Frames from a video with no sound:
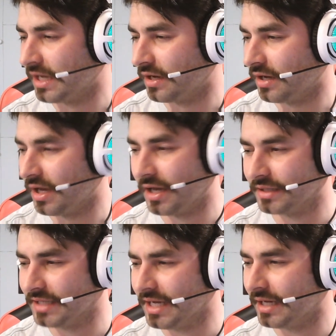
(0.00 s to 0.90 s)

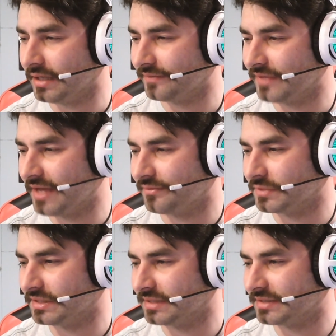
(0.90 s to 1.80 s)
yeah, if you haven't
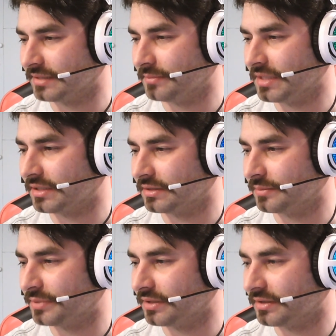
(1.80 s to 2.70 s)
been listening, Meek and the
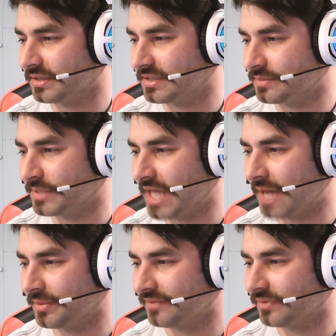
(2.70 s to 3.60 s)
Pure, this has been
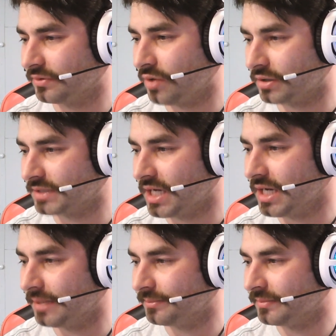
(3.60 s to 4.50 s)
happening for a long
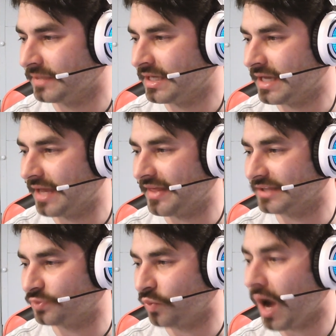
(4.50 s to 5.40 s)
time. And
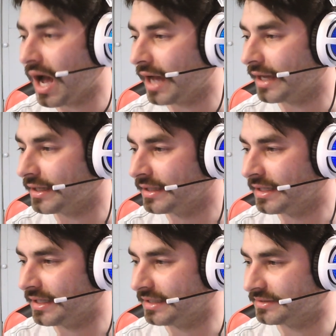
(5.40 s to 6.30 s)
that's why
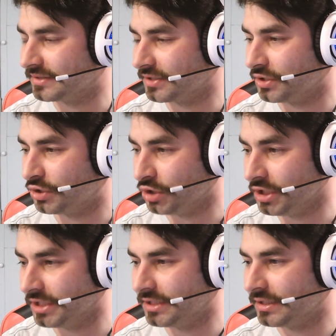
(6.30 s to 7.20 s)
it's
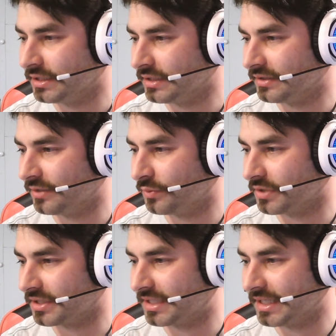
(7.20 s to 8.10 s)
good that
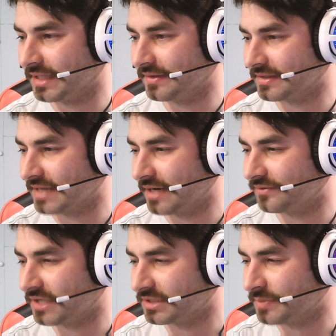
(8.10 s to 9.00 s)
we're getting this kind of
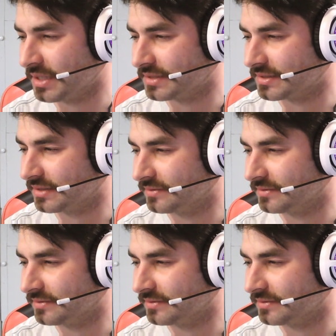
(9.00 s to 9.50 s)
transparency.